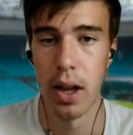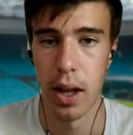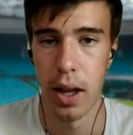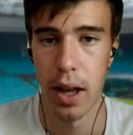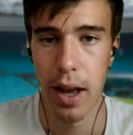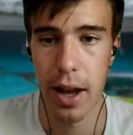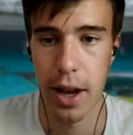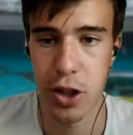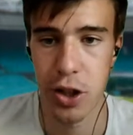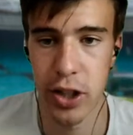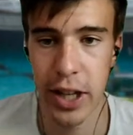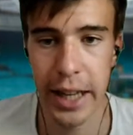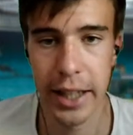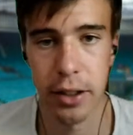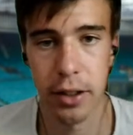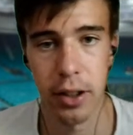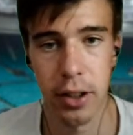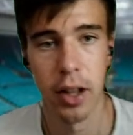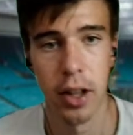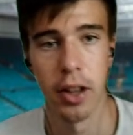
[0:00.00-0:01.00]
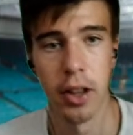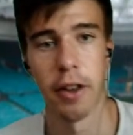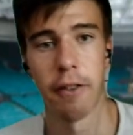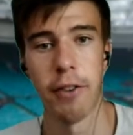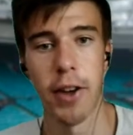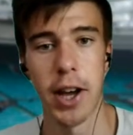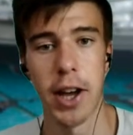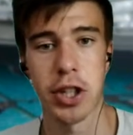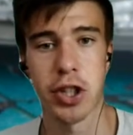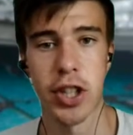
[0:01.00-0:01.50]
The
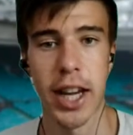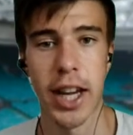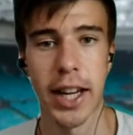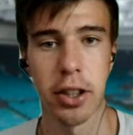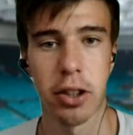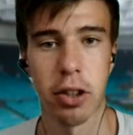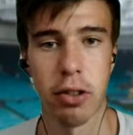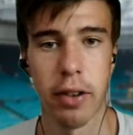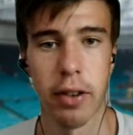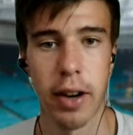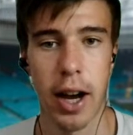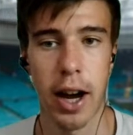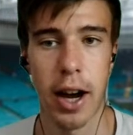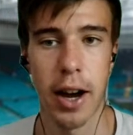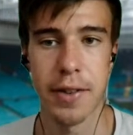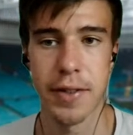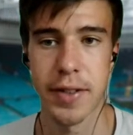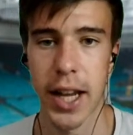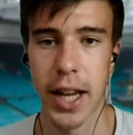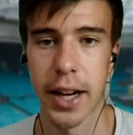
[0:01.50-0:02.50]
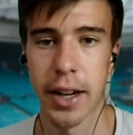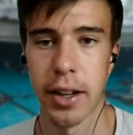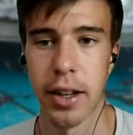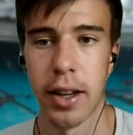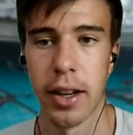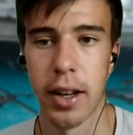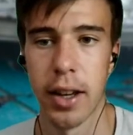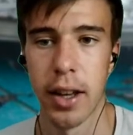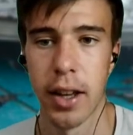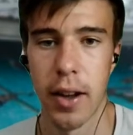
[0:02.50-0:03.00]
first shank I've seen
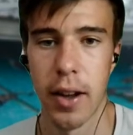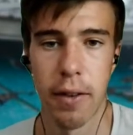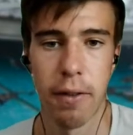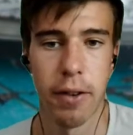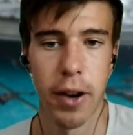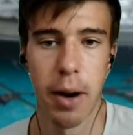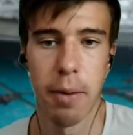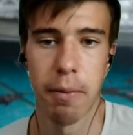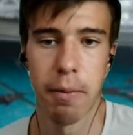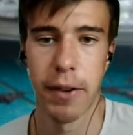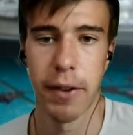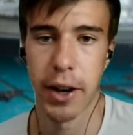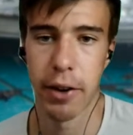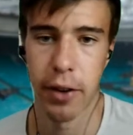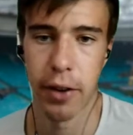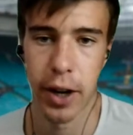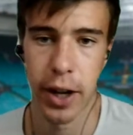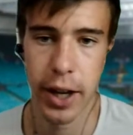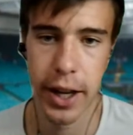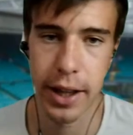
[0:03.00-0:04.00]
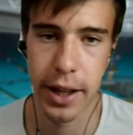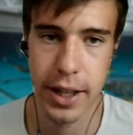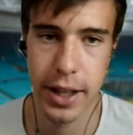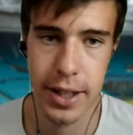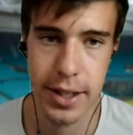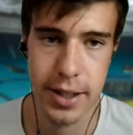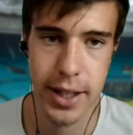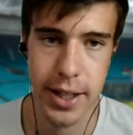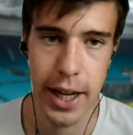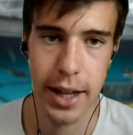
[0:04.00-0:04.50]
from Federer in
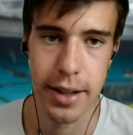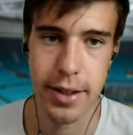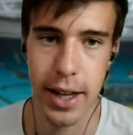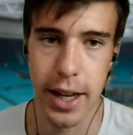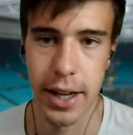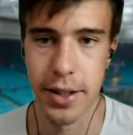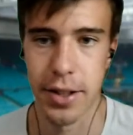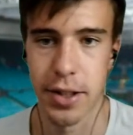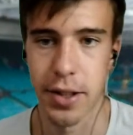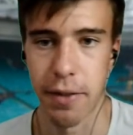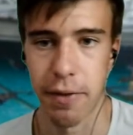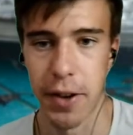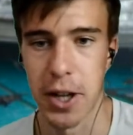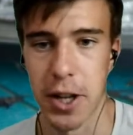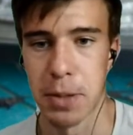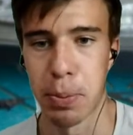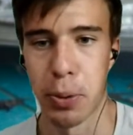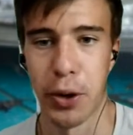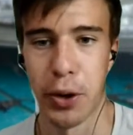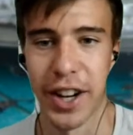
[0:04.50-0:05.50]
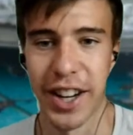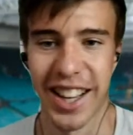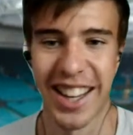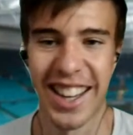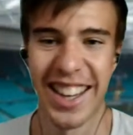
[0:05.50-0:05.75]
this set, and it's the first point.